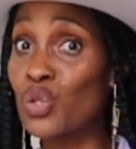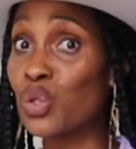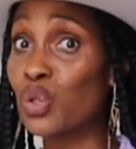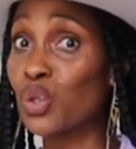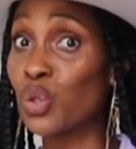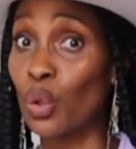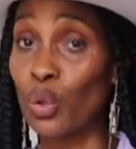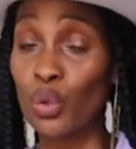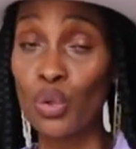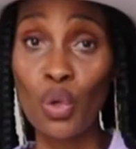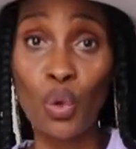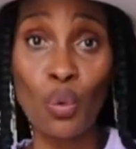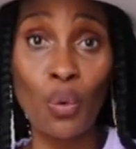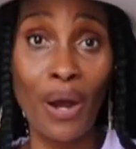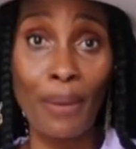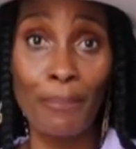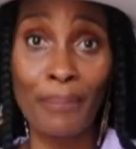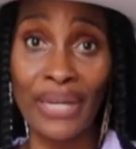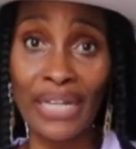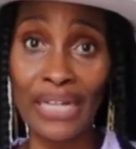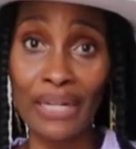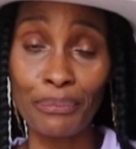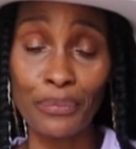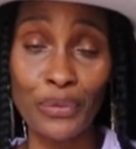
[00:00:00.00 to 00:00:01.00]
Don't know what
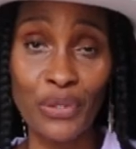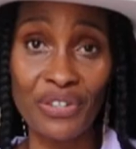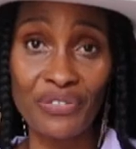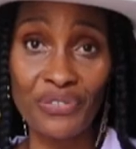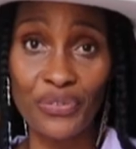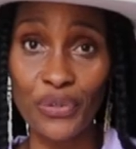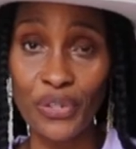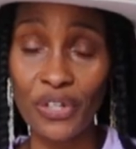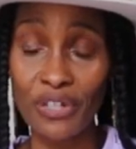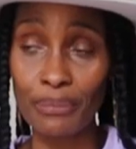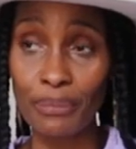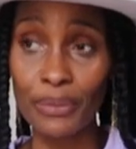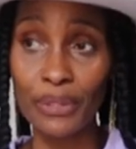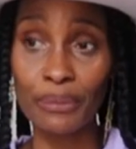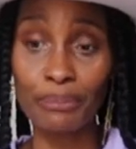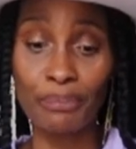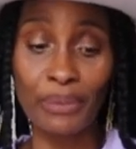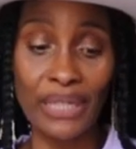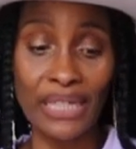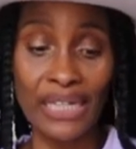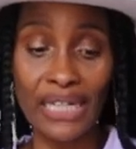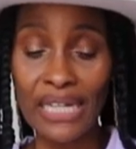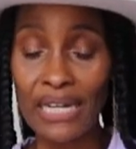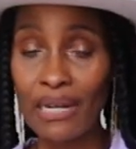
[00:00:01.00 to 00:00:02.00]
made it more affordable
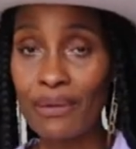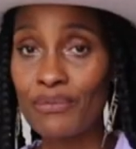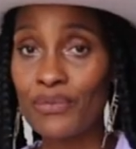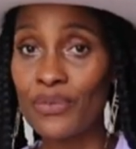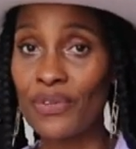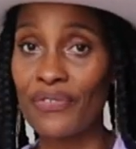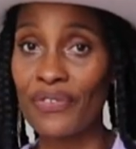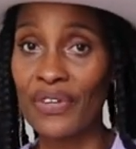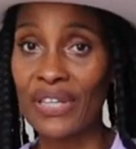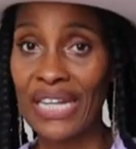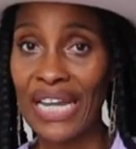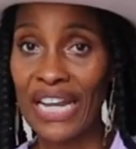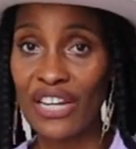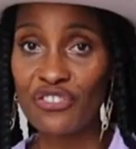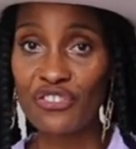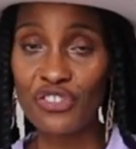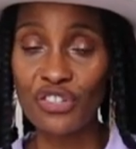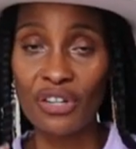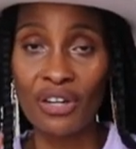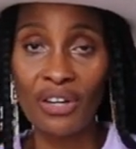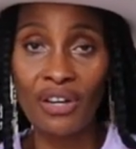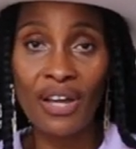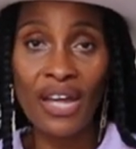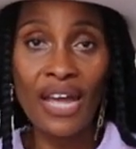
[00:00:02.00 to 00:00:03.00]
but it comes with an
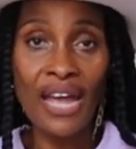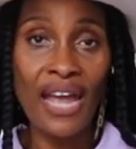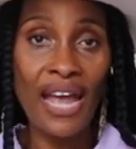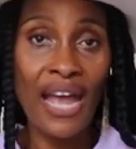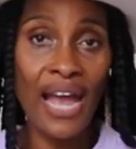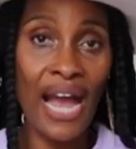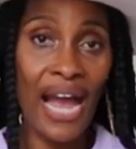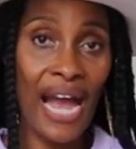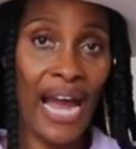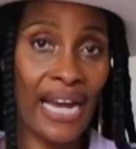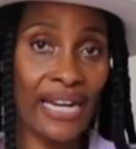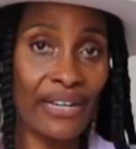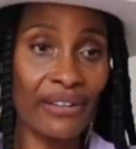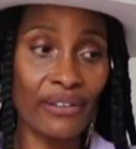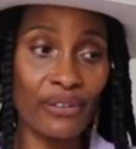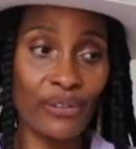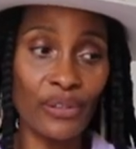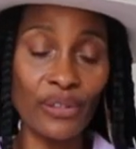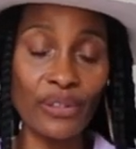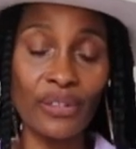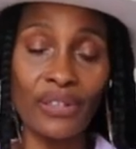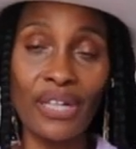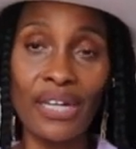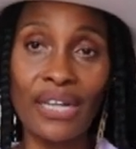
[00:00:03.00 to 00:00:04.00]
extra
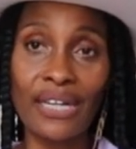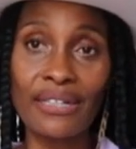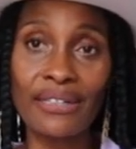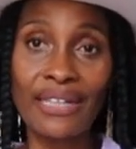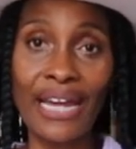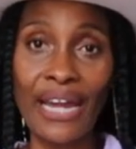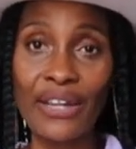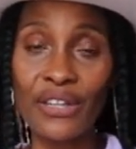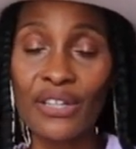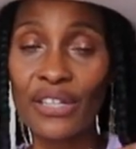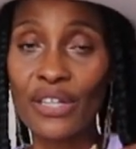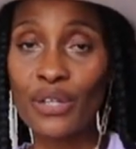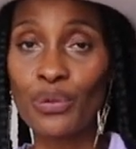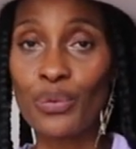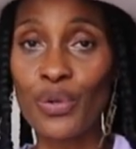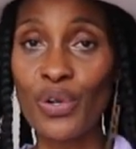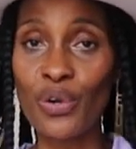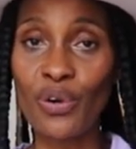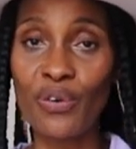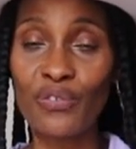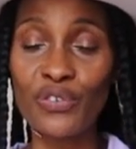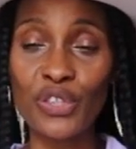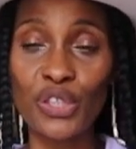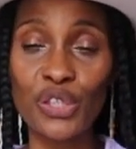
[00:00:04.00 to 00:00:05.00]
handle that you can
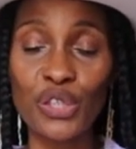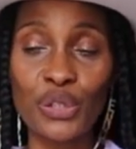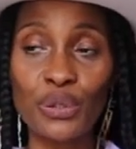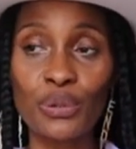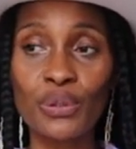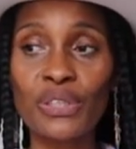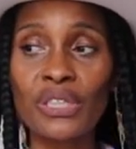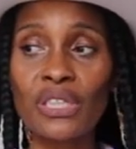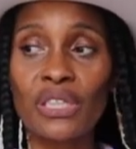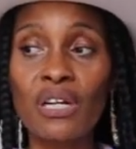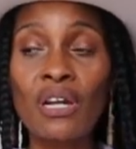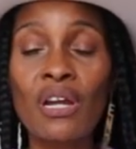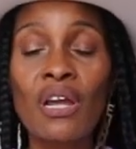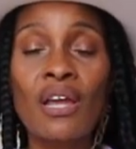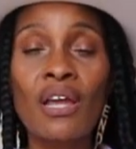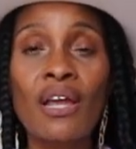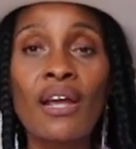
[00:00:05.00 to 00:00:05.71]
wear over your shoulder.